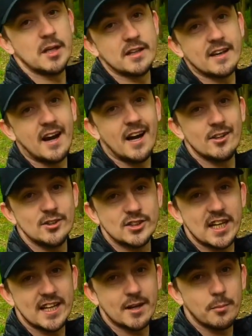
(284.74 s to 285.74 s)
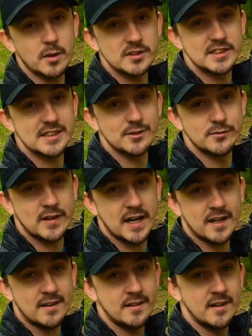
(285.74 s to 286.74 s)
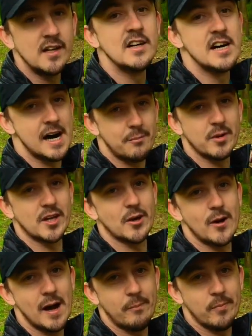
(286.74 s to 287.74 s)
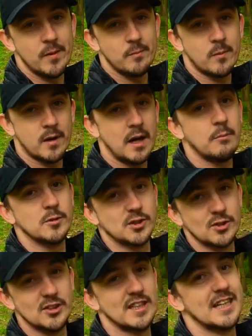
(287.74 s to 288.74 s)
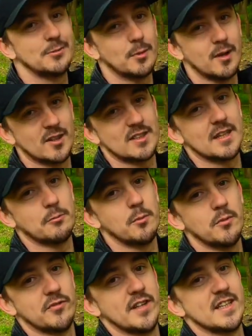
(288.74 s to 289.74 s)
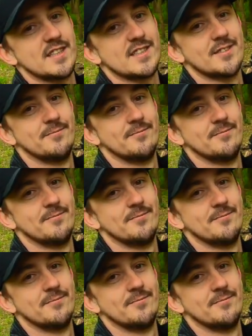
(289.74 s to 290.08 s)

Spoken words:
and Kyle are setting up our signal fire. I'm gonna go help them and we'll show you guys what it looks like when we're finished.